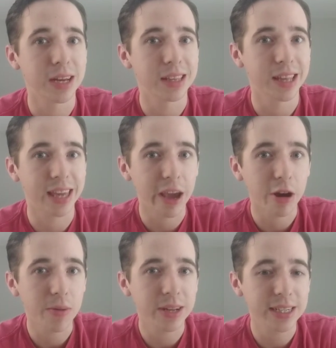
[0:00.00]
like they
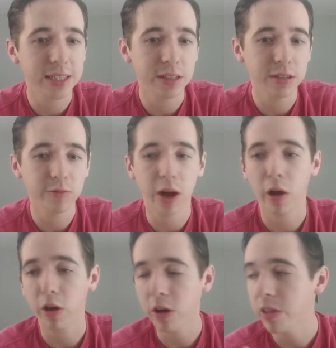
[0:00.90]
care about each other.
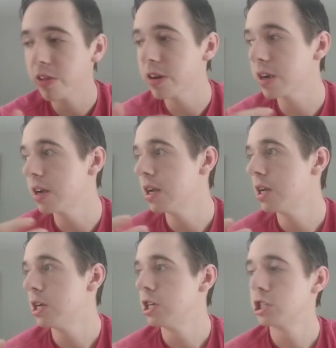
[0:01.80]
While other
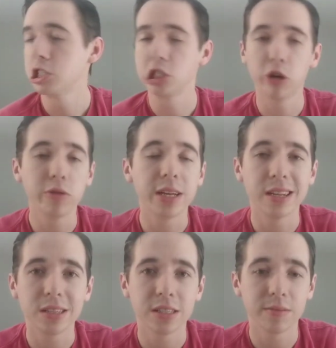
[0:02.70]

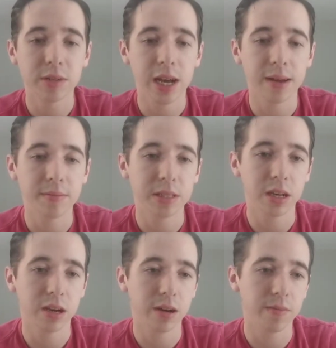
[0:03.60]
shonen, sometimes
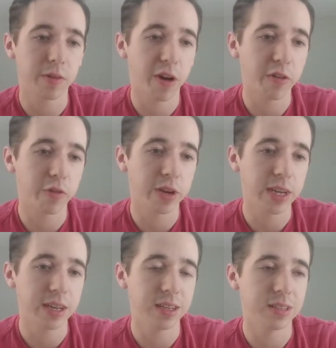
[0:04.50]
the
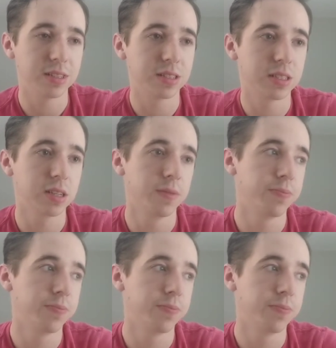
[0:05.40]
rivalry is